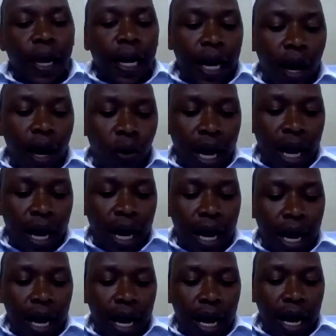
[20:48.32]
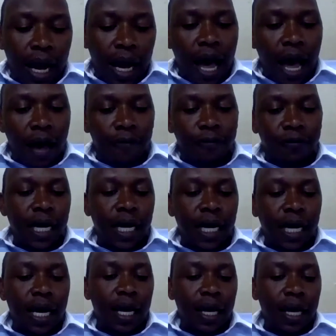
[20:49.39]
Now,
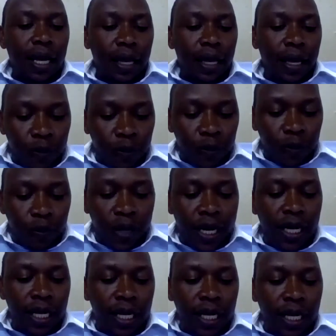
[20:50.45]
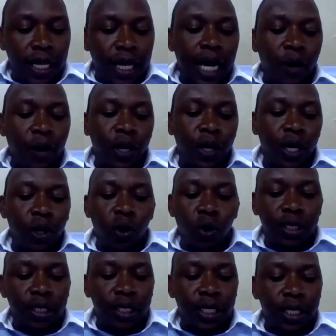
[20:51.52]
after explaining that, I will
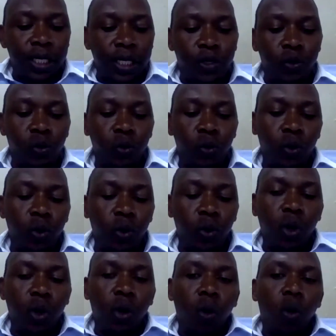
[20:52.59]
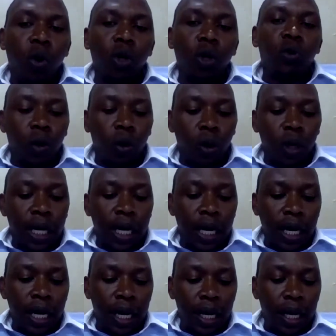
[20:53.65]
go straight to what we
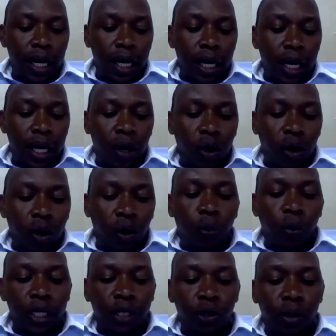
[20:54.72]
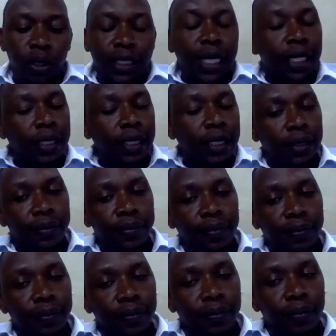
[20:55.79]
call corporation tax.
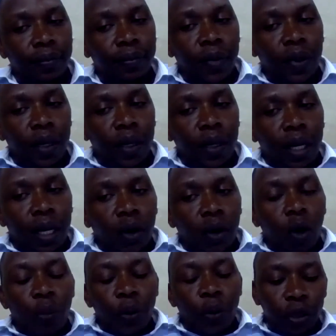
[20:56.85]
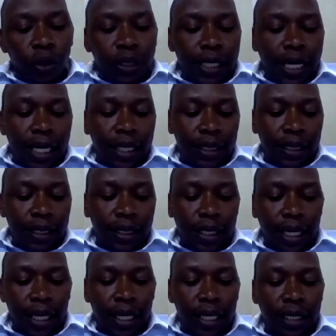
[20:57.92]
Corporation tax
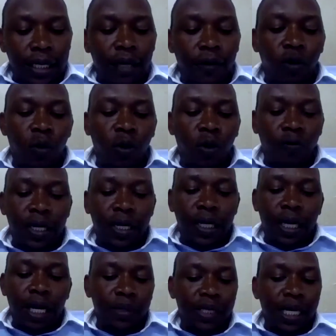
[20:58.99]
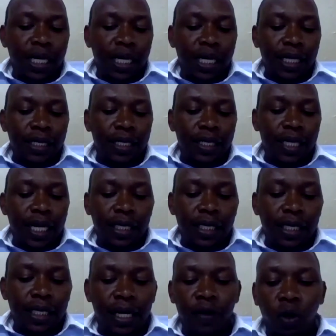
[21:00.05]
is a form of income tax that
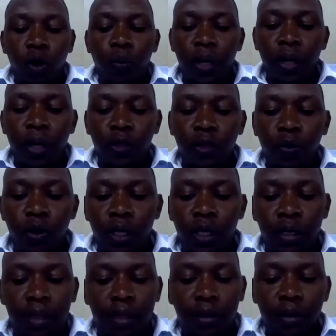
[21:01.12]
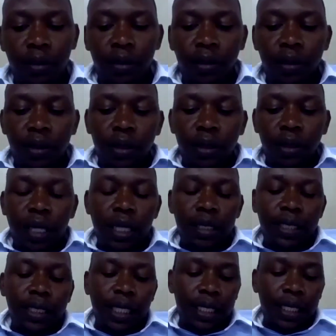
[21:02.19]
is levied on corporate bodies,
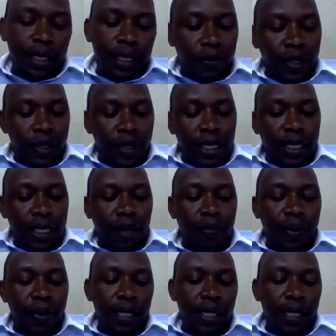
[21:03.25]
such as limited